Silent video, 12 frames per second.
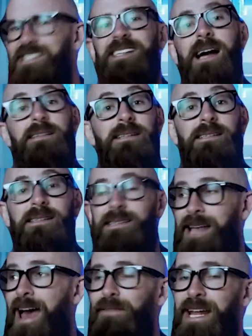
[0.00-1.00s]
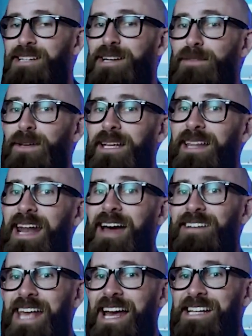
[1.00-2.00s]
scientists haven't actually figured that
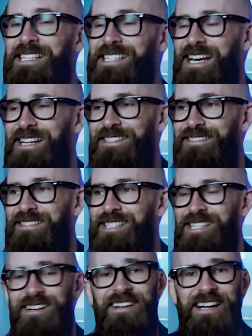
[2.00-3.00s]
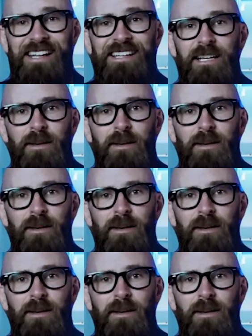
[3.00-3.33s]
out yet, so sorry.